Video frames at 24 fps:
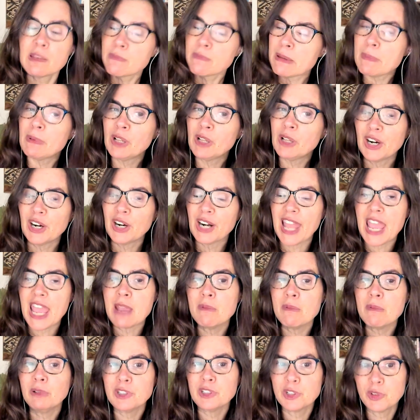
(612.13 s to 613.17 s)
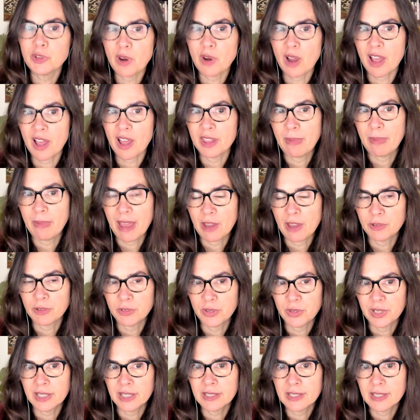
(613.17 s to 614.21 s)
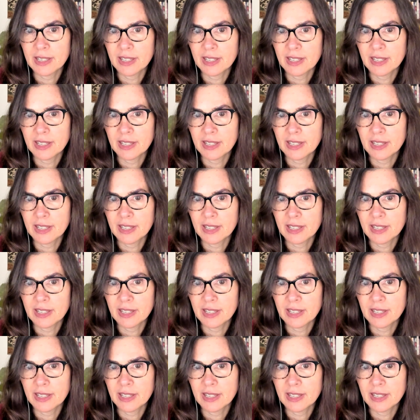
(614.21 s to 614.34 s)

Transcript: people aren't able to draw the boundaries